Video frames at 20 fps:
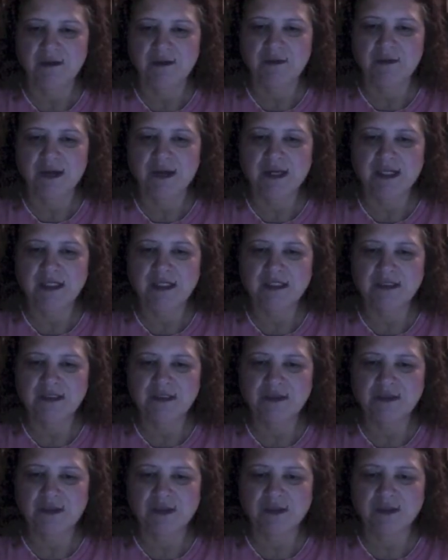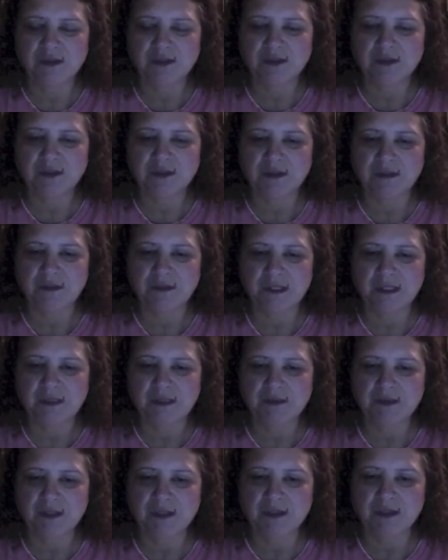right into our soul
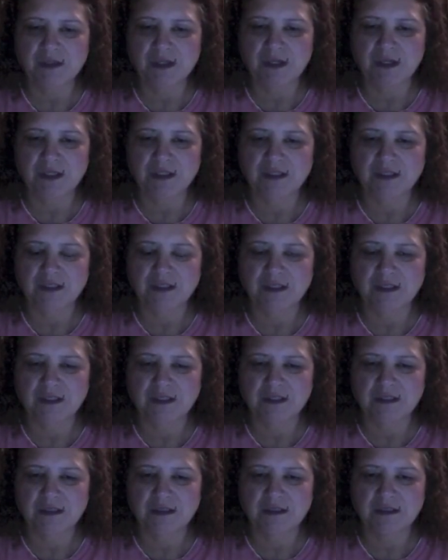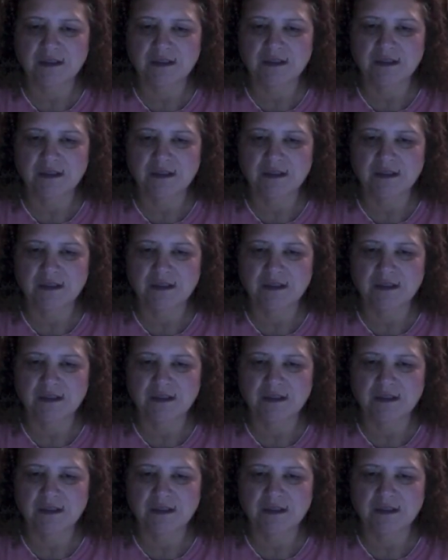space with our consciousness,